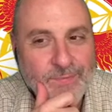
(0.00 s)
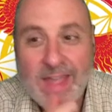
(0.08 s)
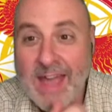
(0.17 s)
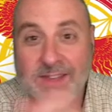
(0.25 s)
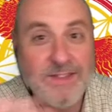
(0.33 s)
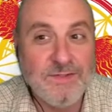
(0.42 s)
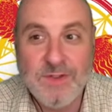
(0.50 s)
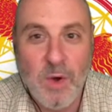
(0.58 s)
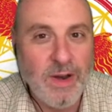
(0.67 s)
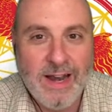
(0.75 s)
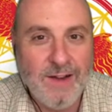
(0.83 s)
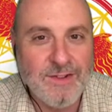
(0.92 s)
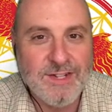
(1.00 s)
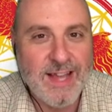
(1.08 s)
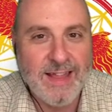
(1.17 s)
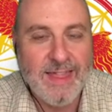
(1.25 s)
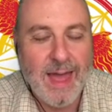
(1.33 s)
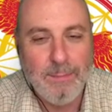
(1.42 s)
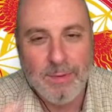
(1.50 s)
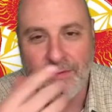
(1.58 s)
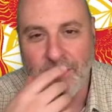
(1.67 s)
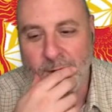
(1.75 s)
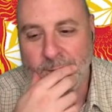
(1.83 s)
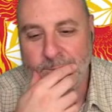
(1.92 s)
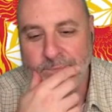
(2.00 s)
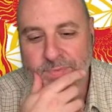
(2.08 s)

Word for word: as if no one had ever said that before,